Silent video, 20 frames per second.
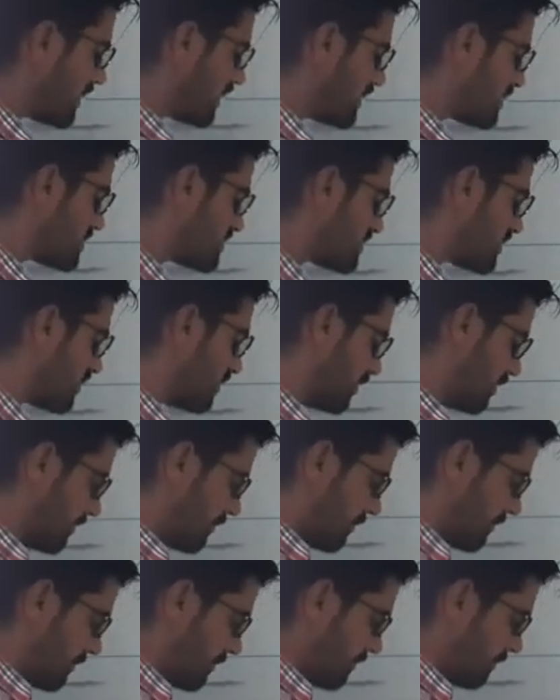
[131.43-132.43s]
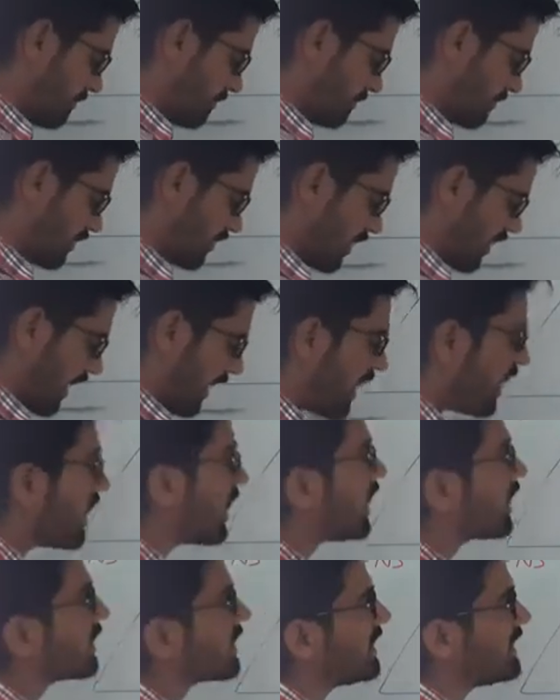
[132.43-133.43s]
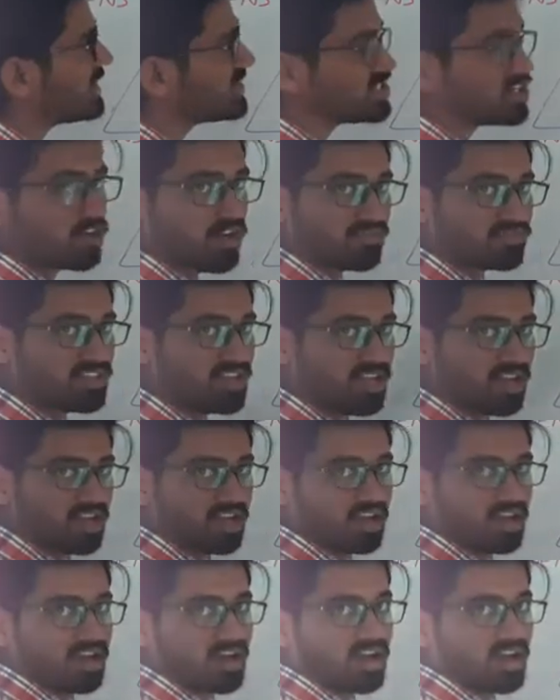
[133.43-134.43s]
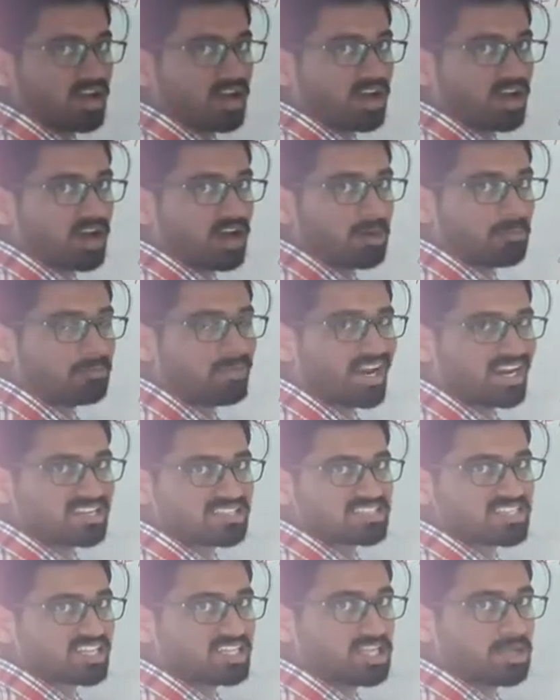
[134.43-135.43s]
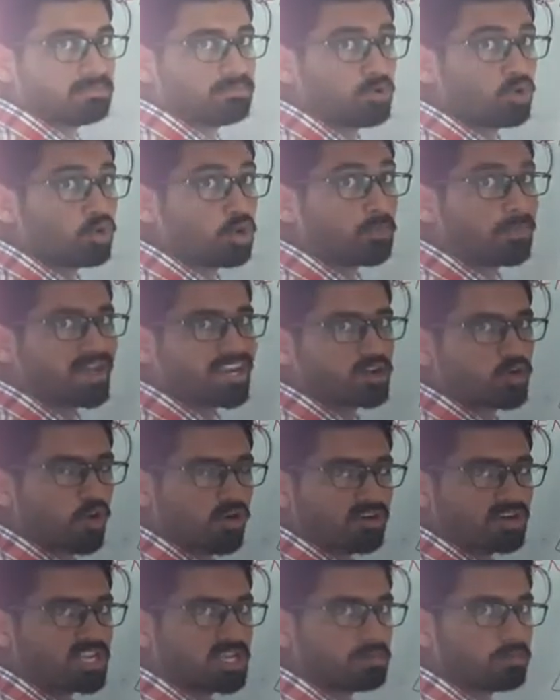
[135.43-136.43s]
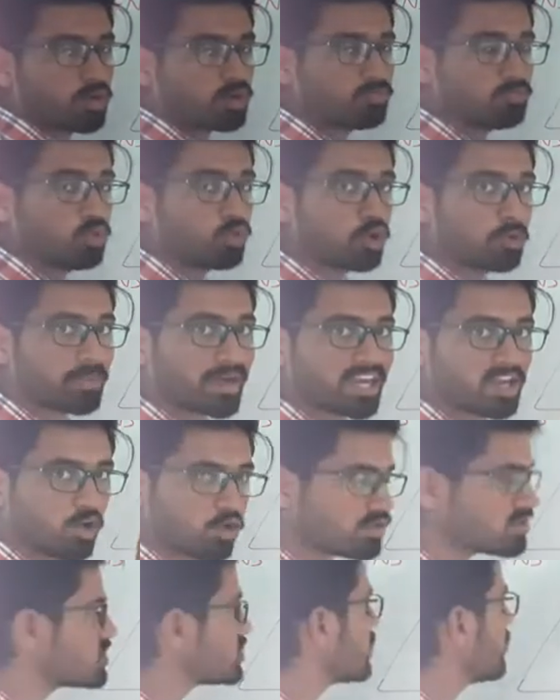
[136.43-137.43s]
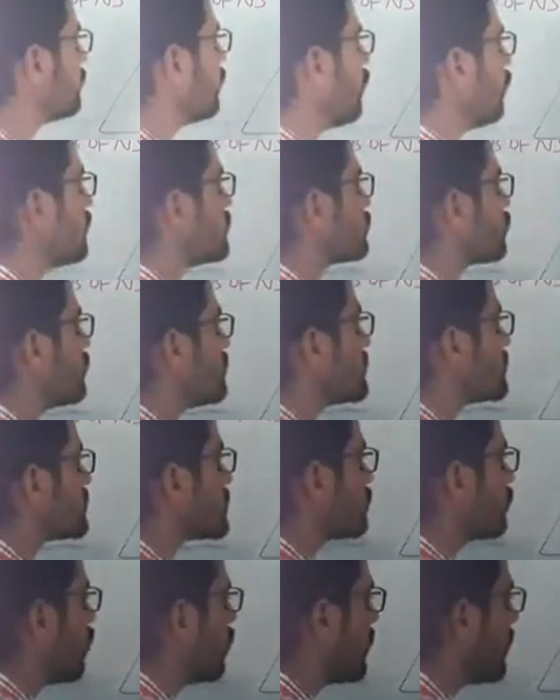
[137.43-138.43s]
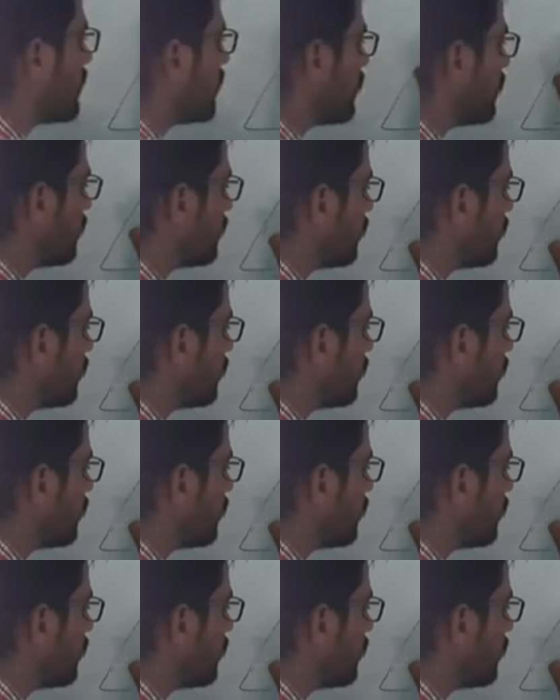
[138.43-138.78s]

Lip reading: It's collection of the blood in the mucoperichondrium or mucoperiosteum. Okay, so it's going